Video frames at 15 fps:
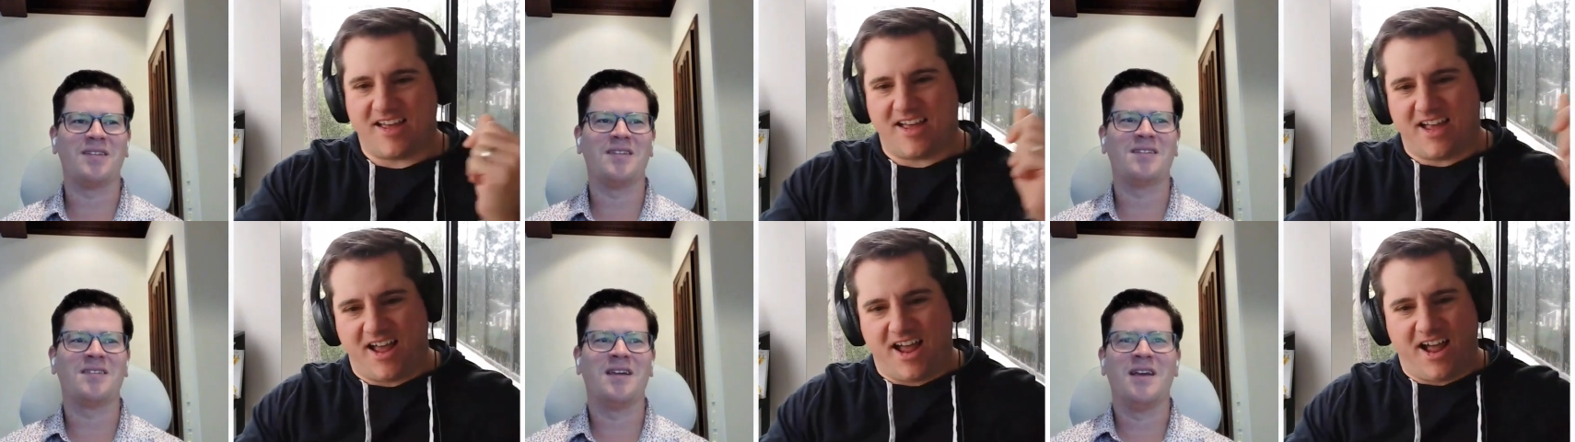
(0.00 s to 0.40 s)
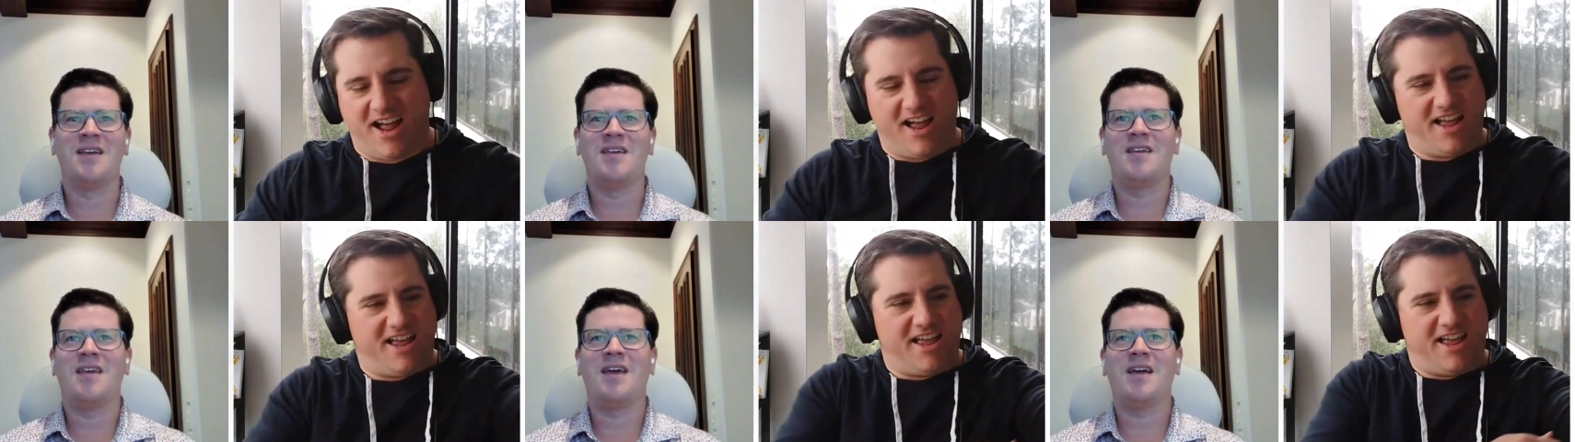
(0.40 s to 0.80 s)
Speaker 1: He's
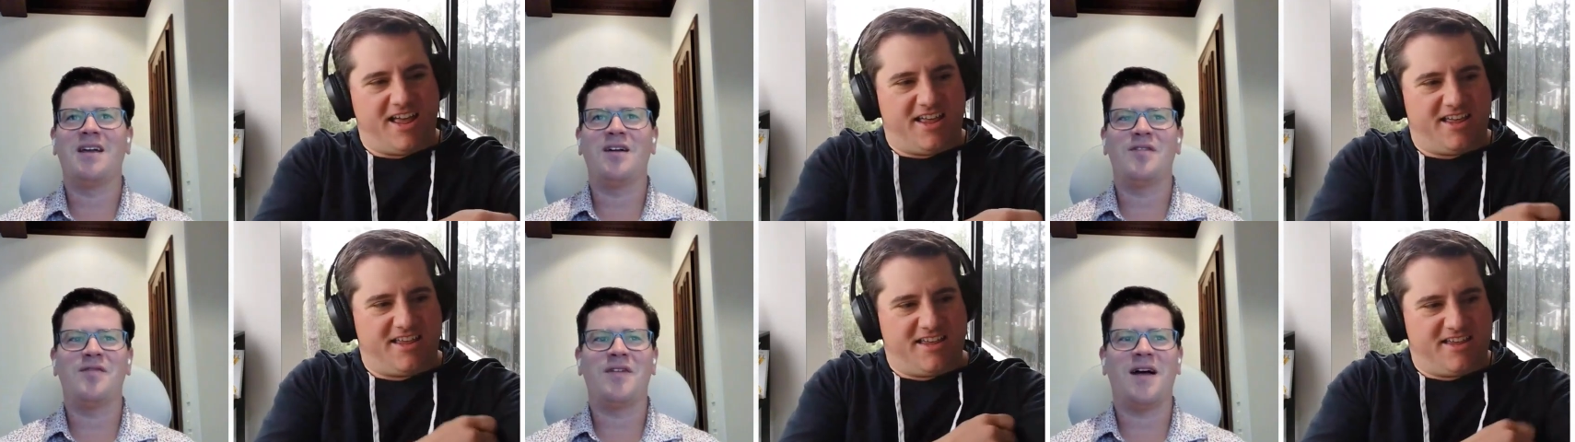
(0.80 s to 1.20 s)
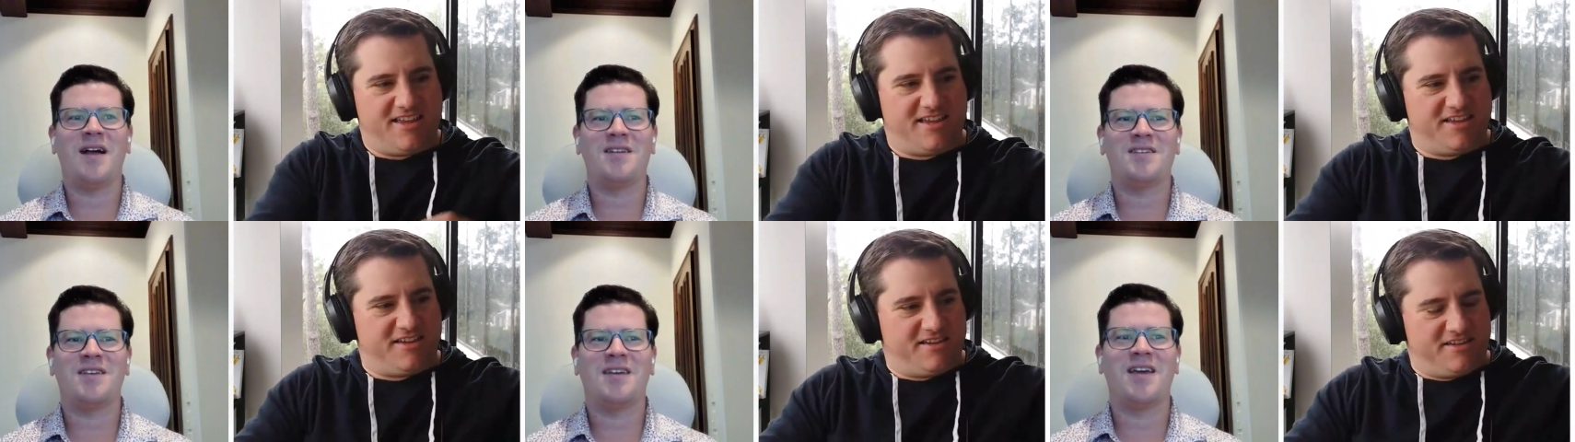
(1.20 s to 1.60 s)
you can't go
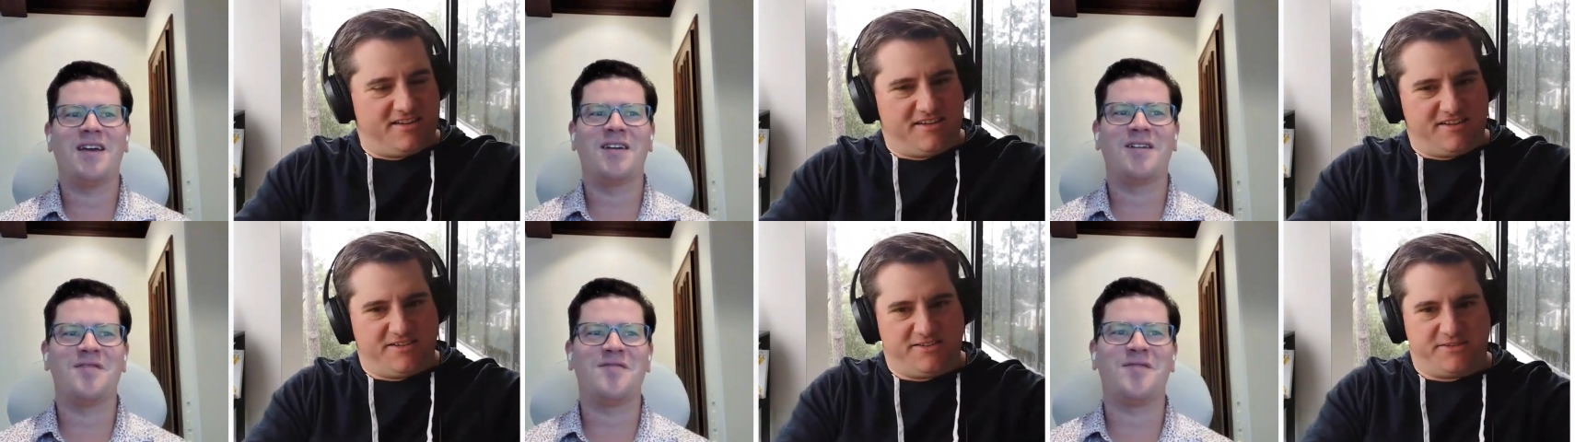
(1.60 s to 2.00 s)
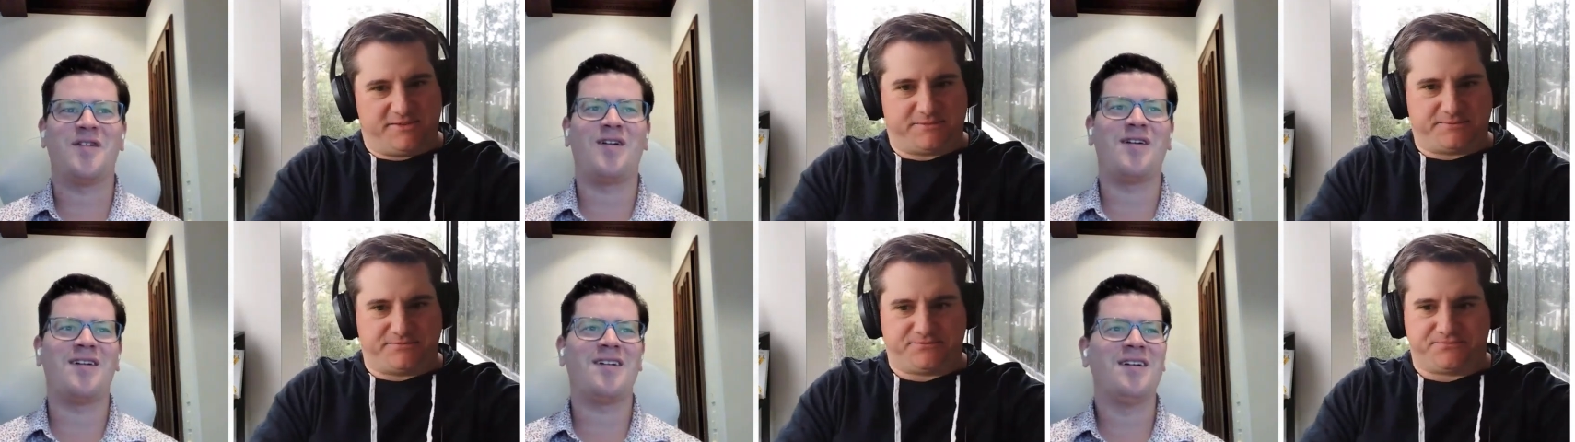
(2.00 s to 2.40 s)
fast, you can't go
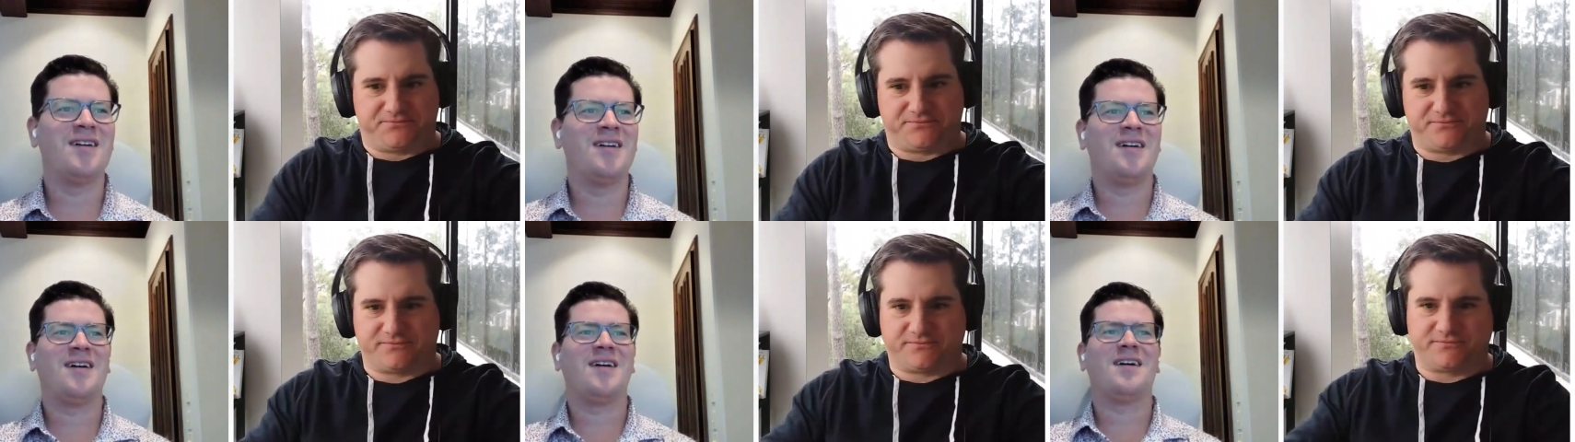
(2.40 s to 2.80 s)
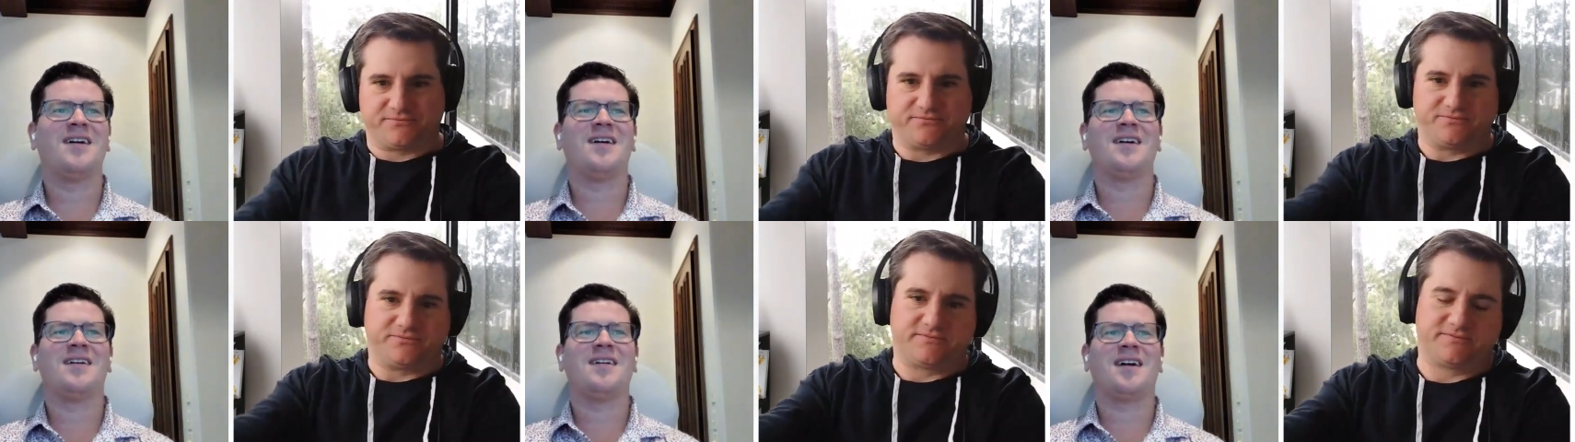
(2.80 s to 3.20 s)
far.
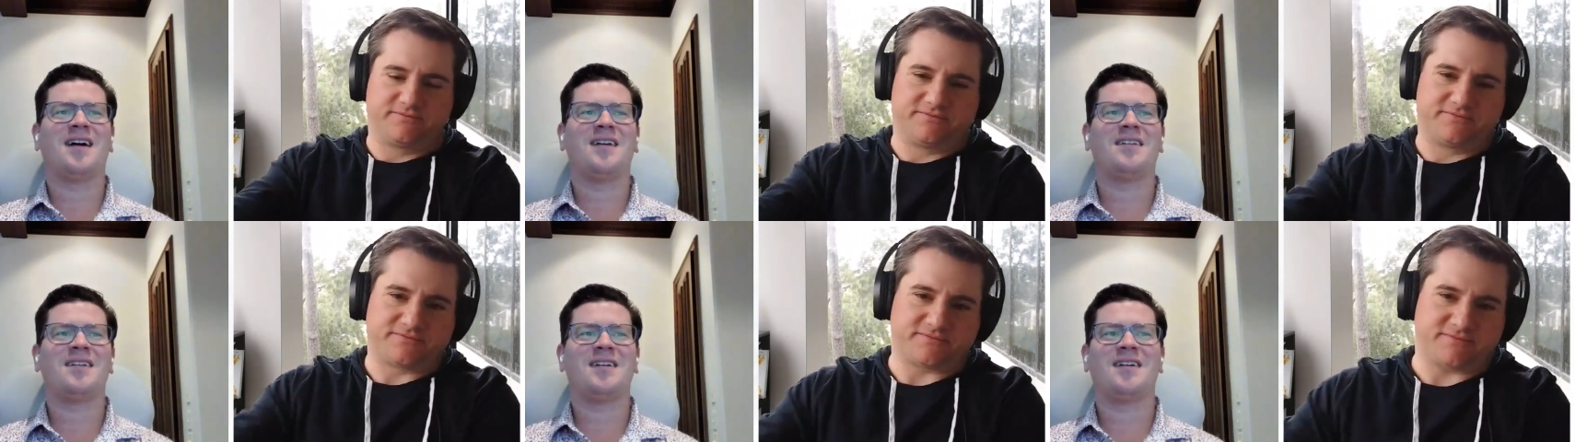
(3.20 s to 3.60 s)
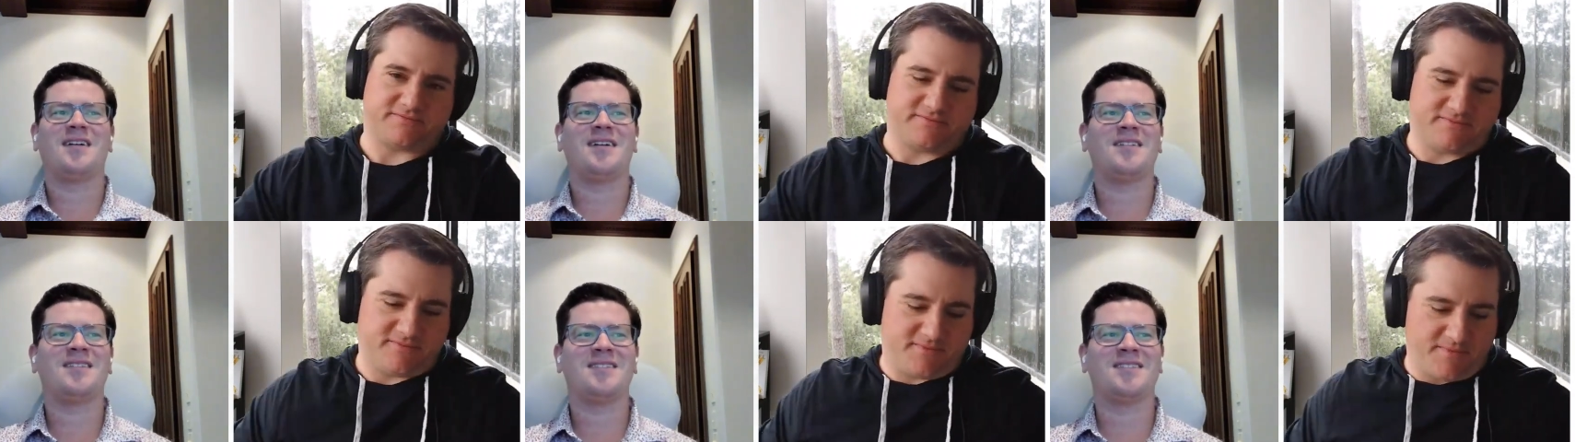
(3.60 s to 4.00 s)
Uh, I,
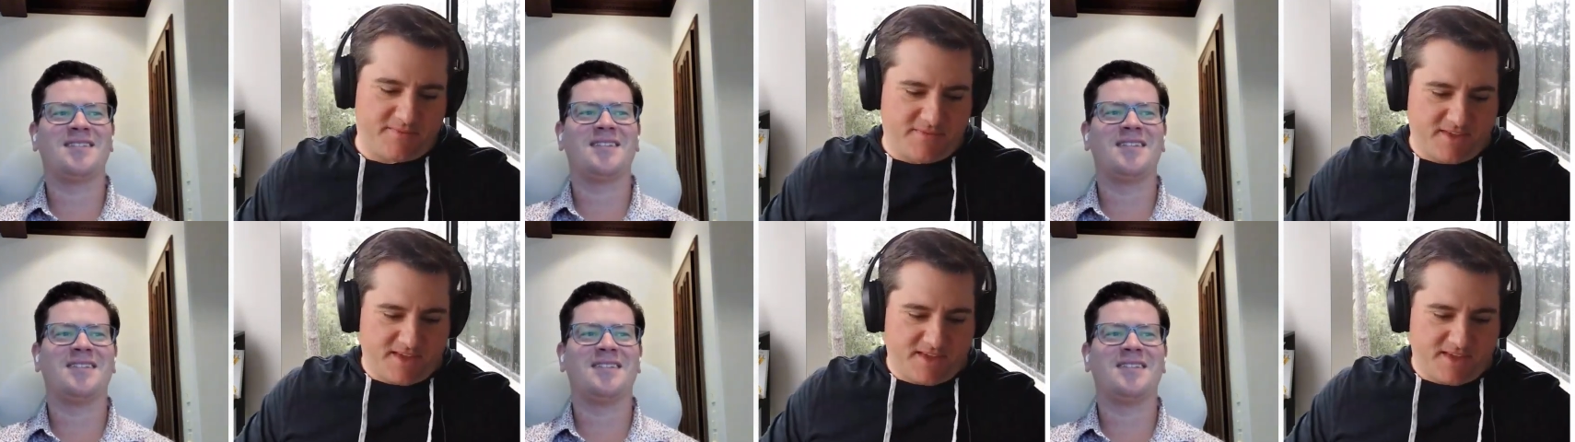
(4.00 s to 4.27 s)
I just